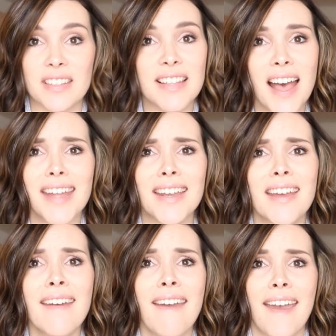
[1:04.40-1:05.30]
aside
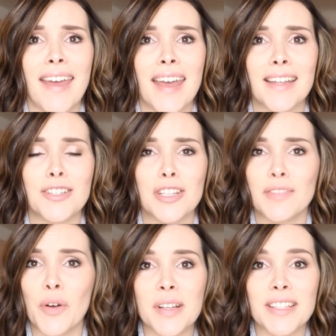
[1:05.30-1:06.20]
and
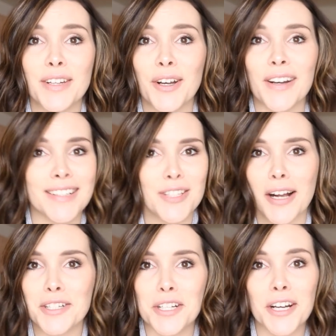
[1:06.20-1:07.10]
just focus on her and
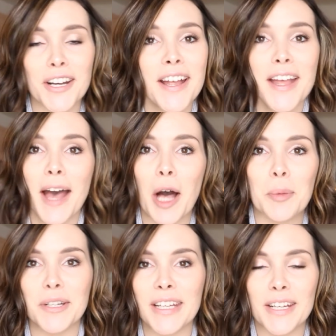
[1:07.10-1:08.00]
talk to her,
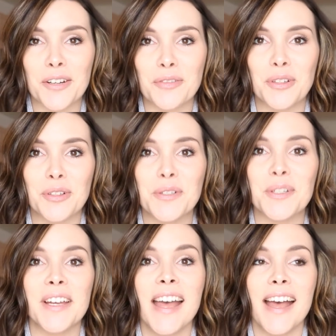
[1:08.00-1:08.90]
help her eat her
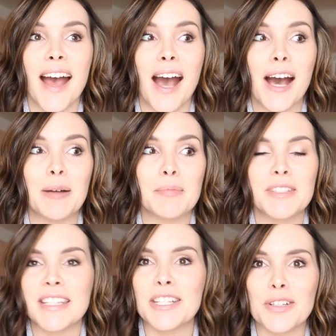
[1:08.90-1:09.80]
food, um,
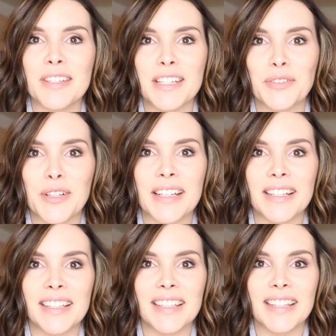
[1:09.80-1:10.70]
teach her the
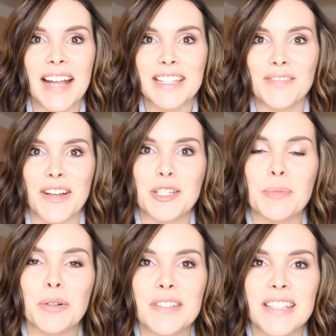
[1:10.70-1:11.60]
different kinds of
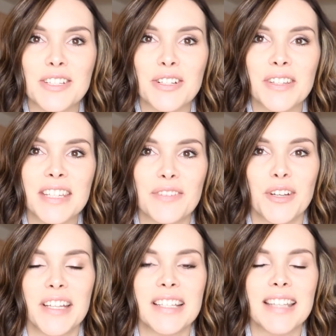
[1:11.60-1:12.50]
vegetables, teach her the
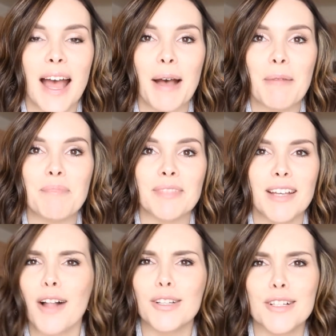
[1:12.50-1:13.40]
different um,
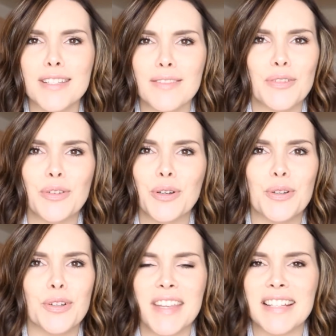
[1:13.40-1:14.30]
colors of the
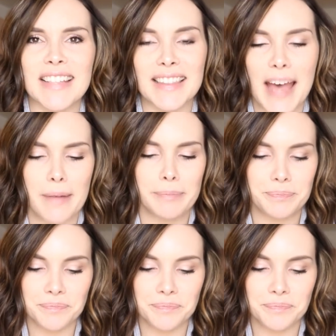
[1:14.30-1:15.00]
food or things like that.